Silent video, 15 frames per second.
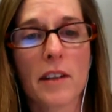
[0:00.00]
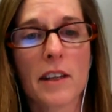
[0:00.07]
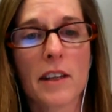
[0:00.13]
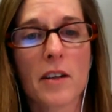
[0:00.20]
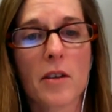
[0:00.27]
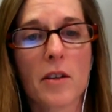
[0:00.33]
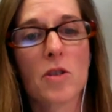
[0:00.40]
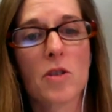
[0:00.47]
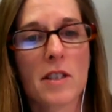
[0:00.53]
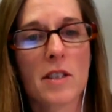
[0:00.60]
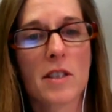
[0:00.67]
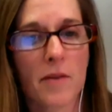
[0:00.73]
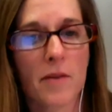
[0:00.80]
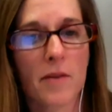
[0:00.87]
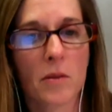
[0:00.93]
that they don't
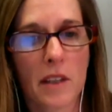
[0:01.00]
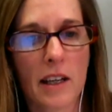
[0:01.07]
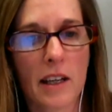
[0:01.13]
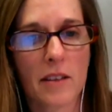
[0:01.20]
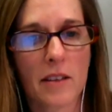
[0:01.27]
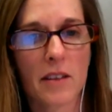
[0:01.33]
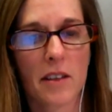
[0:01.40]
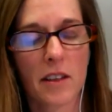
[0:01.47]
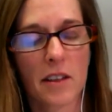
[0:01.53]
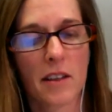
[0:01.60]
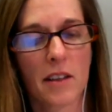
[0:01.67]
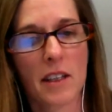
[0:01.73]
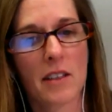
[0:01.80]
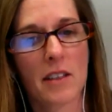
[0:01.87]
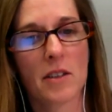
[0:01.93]
just have to rely on
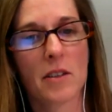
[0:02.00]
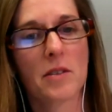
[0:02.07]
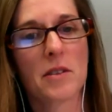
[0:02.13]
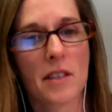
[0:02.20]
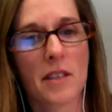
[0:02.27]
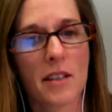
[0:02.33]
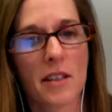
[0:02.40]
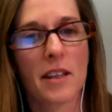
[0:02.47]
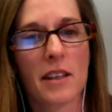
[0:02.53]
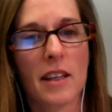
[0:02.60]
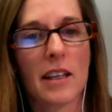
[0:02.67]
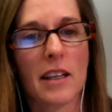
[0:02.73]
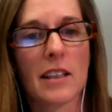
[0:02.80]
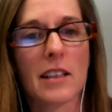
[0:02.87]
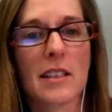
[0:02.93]
the adults, that
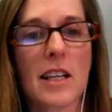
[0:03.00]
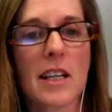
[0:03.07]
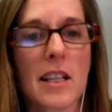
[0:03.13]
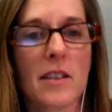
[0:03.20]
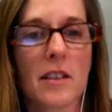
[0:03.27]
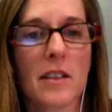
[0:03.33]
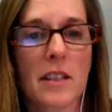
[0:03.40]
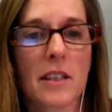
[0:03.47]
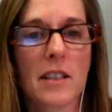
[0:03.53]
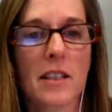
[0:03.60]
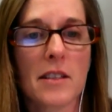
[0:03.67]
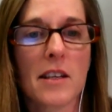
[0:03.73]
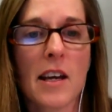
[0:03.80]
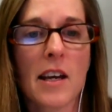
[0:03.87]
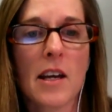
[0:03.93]
they can take on
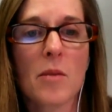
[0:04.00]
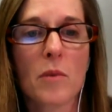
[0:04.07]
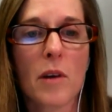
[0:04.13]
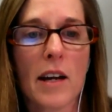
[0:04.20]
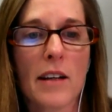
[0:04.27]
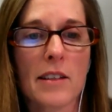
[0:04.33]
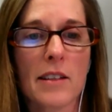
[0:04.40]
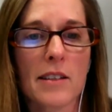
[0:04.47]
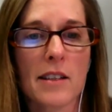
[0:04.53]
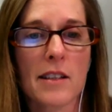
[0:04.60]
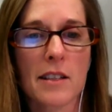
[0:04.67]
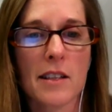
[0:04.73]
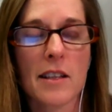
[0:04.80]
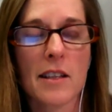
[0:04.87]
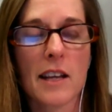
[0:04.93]
these
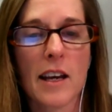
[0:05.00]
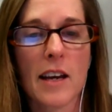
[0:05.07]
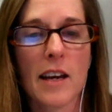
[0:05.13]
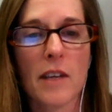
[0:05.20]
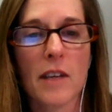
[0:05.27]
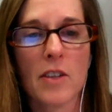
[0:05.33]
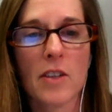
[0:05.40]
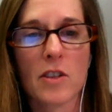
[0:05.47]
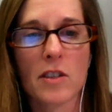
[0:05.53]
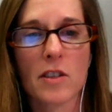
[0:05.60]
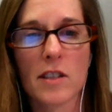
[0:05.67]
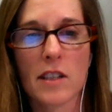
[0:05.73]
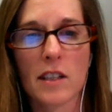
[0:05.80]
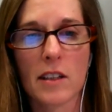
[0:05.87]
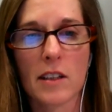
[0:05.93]
practices, that they have
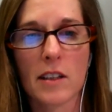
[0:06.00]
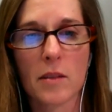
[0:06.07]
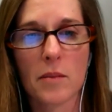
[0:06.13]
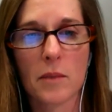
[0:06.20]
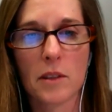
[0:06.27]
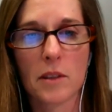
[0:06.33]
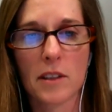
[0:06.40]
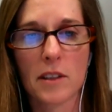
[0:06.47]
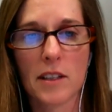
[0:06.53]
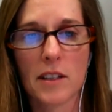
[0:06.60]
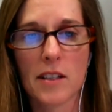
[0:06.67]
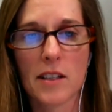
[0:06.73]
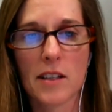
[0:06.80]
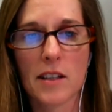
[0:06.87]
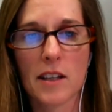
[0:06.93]
agency in the
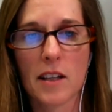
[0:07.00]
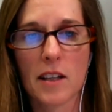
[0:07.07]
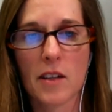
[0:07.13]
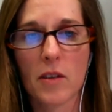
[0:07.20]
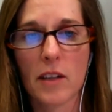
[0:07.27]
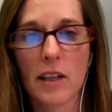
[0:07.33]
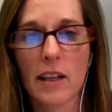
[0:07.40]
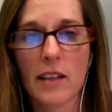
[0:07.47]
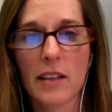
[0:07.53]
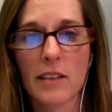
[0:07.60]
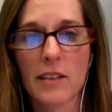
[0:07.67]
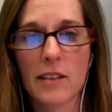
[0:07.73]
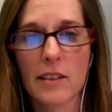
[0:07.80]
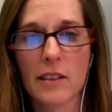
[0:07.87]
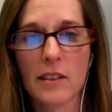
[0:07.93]
communities that they
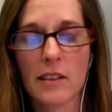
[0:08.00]
create.